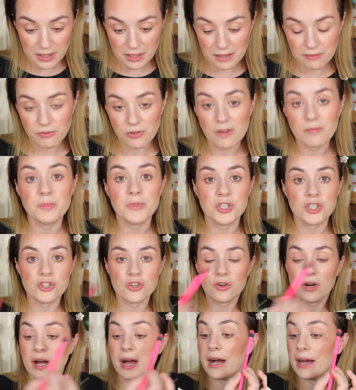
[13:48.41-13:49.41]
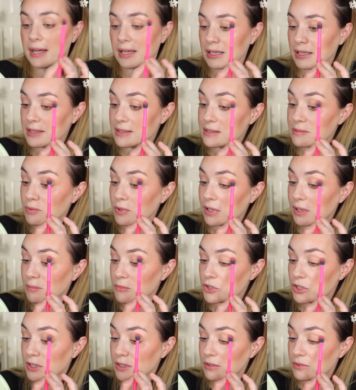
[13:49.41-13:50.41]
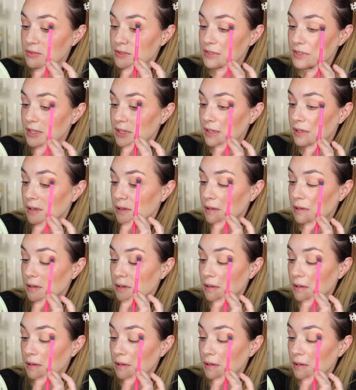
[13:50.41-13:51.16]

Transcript: If you have mature eyelids, what I'm trying to say.